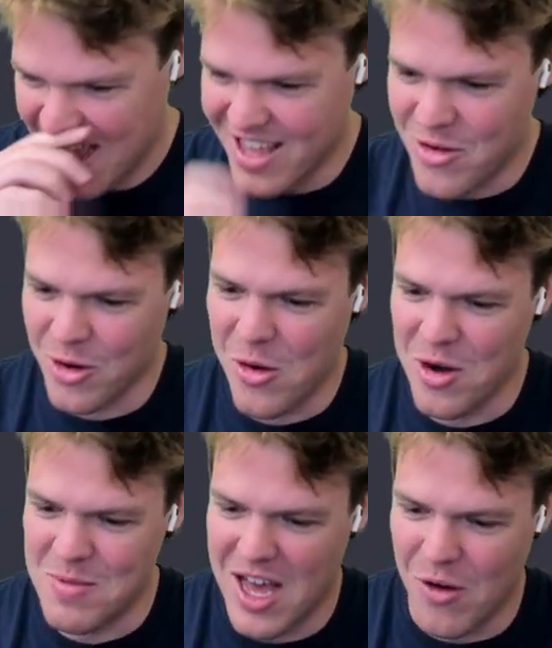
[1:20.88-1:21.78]
You are going to
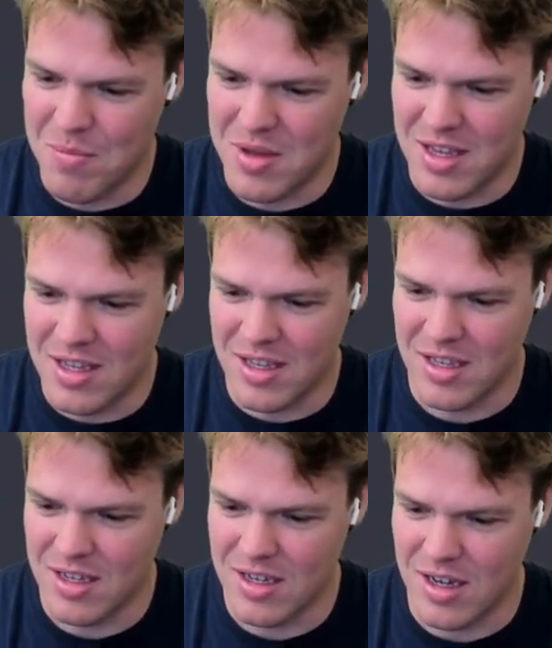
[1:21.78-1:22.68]
be helping,
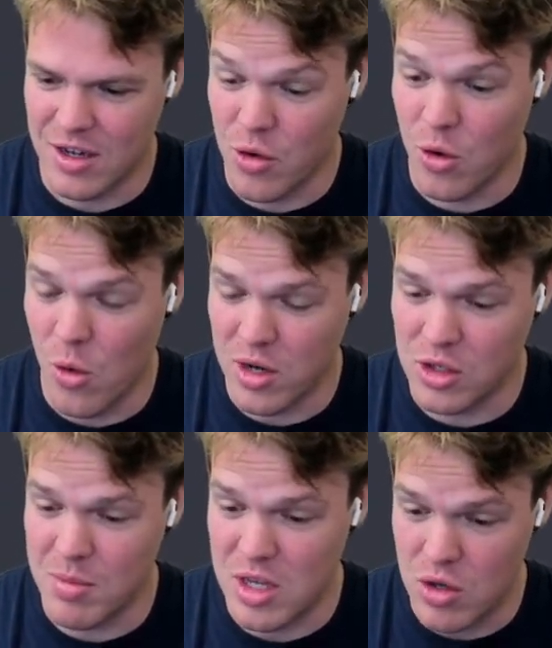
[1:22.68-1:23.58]
you're going to
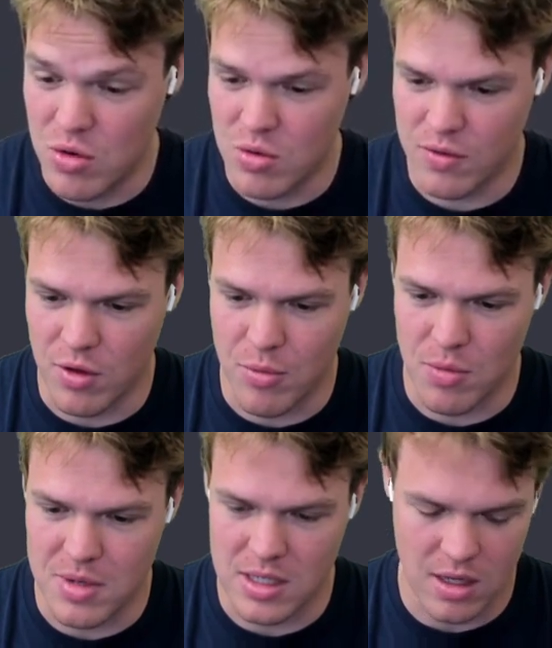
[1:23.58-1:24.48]
be used for the
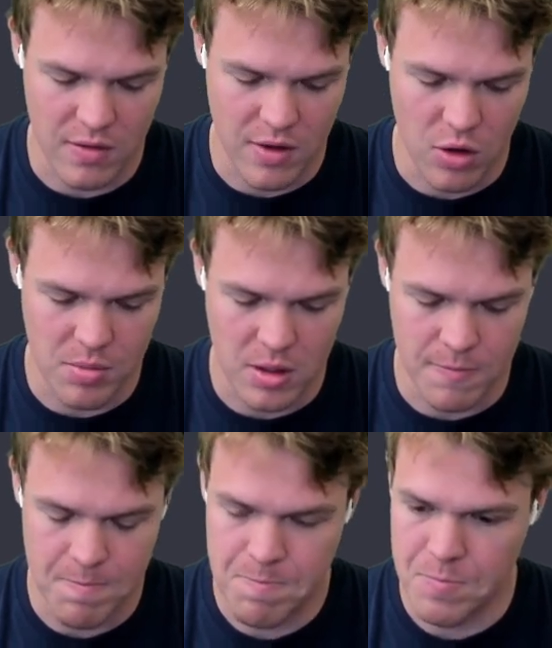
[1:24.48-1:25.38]
purpose of helping
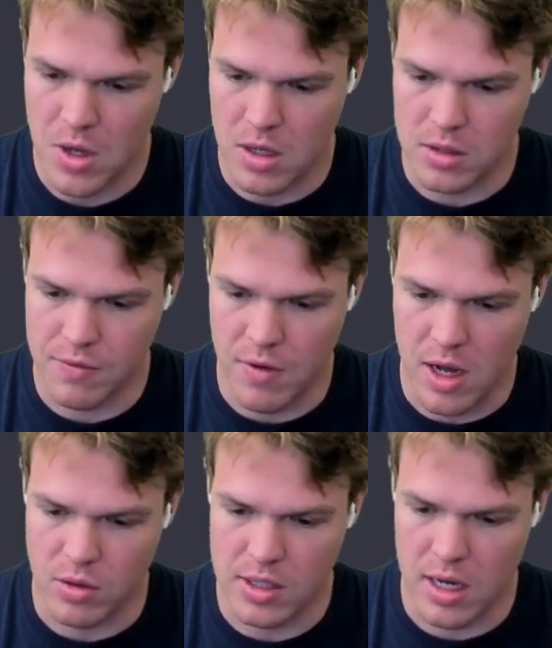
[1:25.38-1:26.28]
us
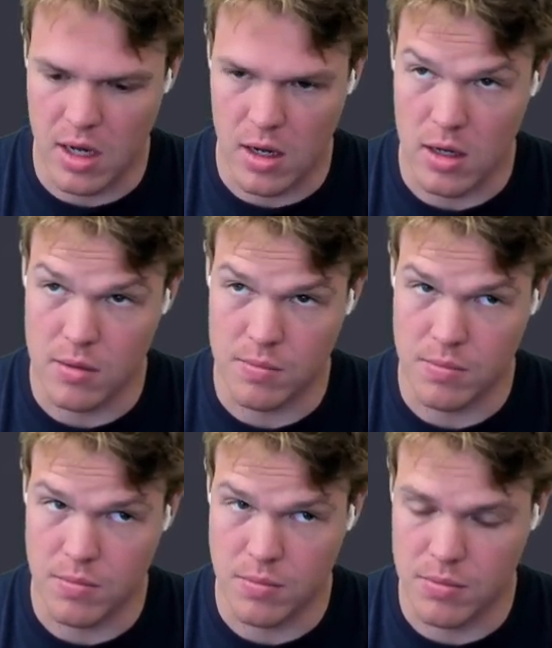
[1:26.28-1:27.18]
file,
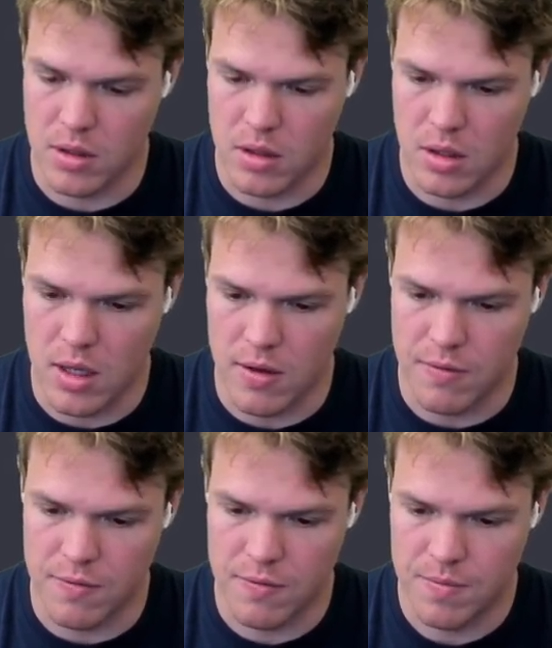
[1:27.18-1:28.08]
give
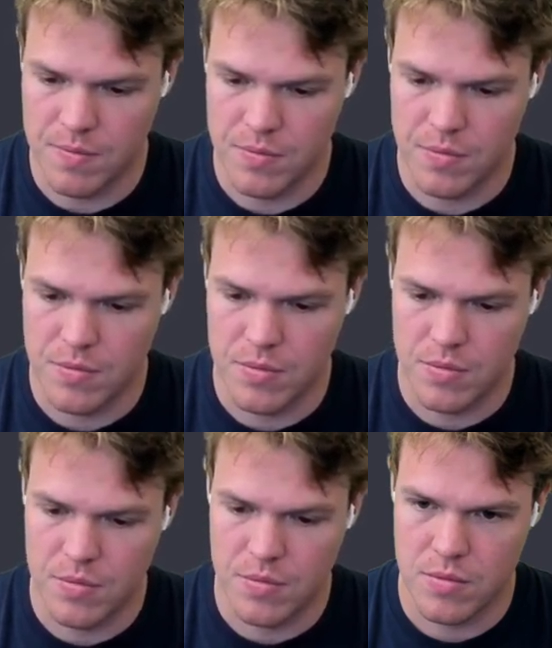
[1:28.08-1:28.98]

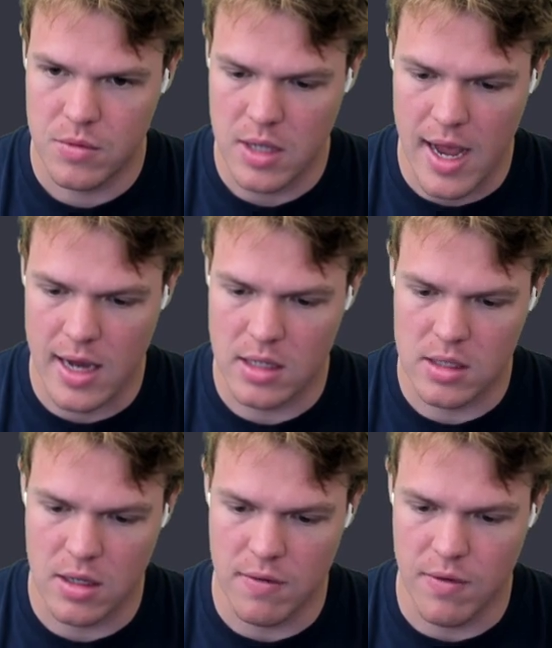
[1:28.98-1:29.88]
tax
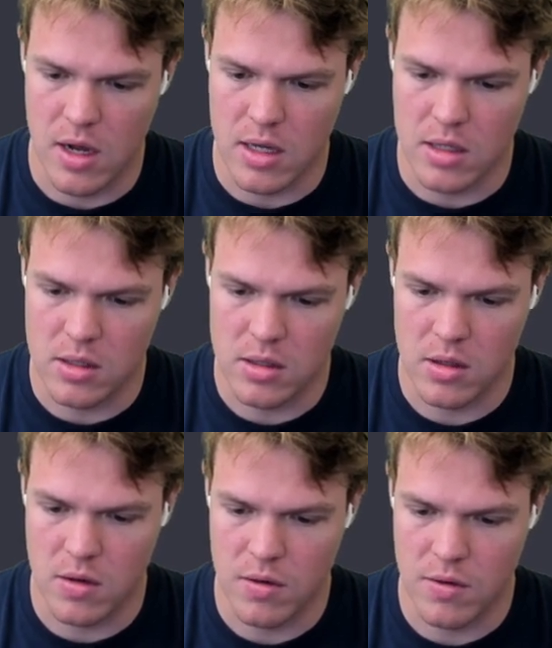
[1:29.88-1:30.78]
advice
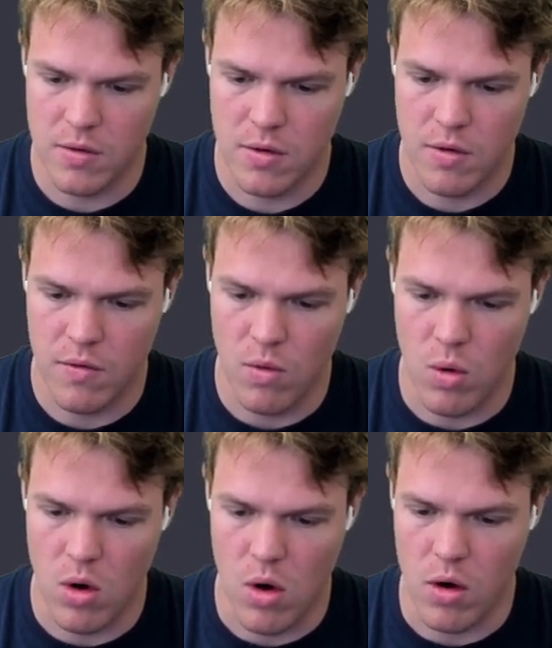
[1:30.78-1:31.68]

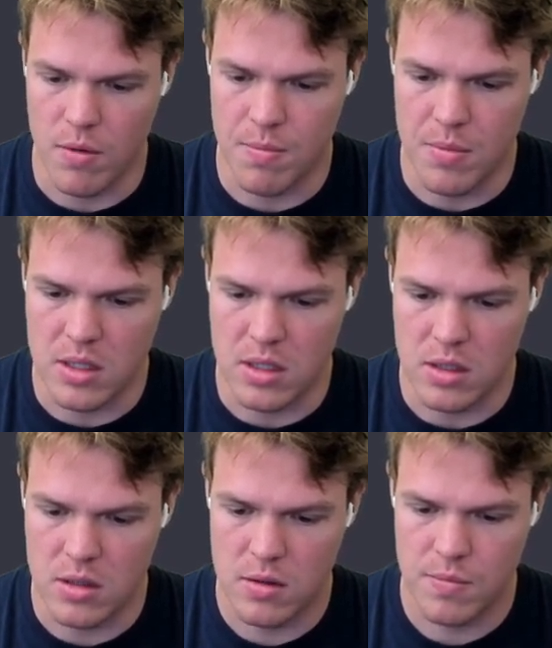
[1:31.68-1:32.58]
for our
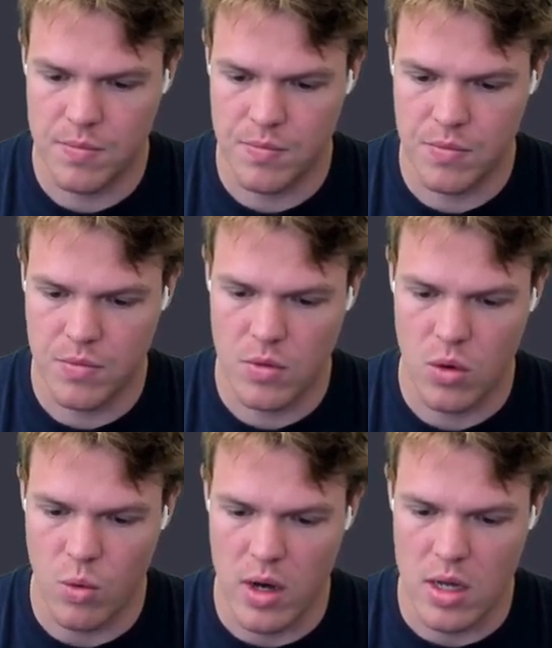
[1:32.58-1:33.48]
business.
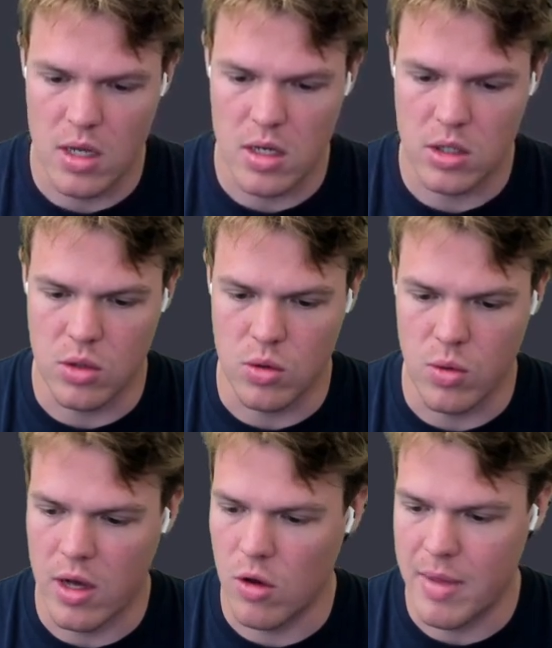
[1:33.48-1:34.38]
Ready to
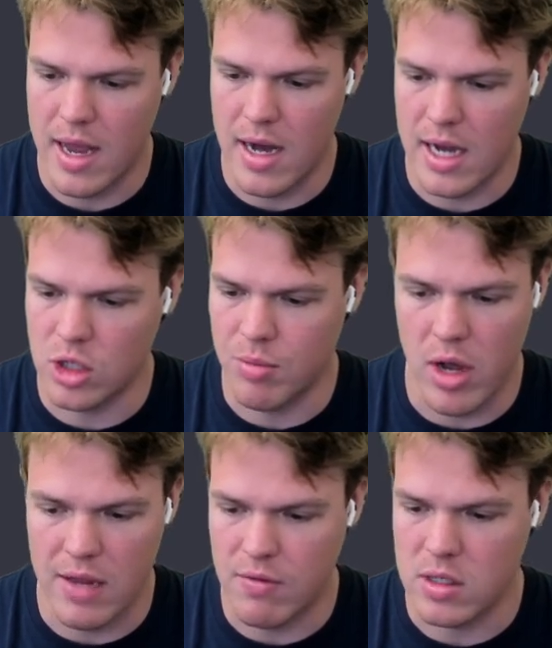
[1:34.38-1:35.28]
help. And I should probably
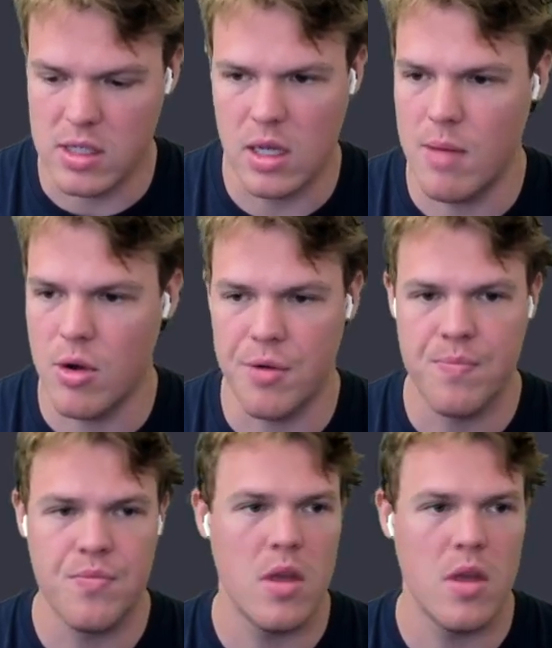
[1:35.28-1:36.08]
give this disclaimer.